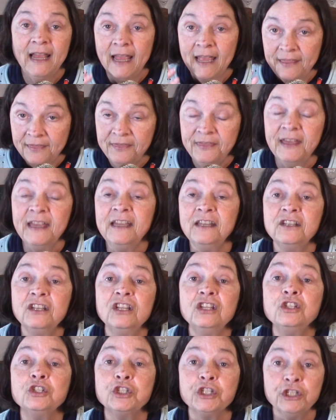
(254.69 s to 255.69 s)
and then
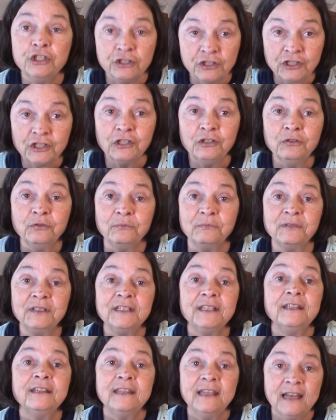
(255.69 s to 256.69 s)
she assumes
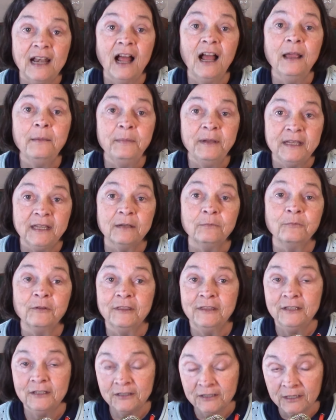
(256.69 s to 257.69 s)
that I begin with
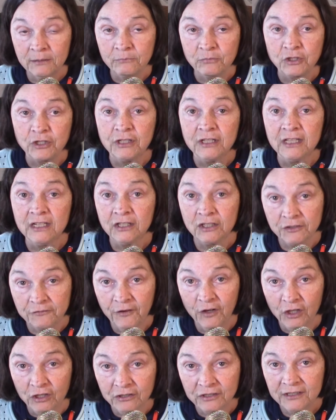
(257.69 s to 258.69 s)
the assumption that it's
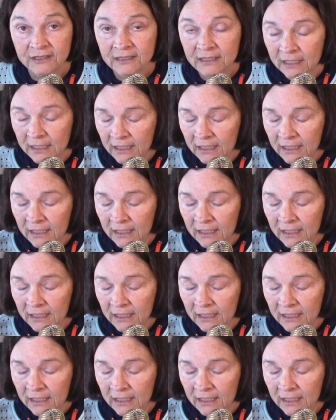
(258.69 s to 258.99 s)
false.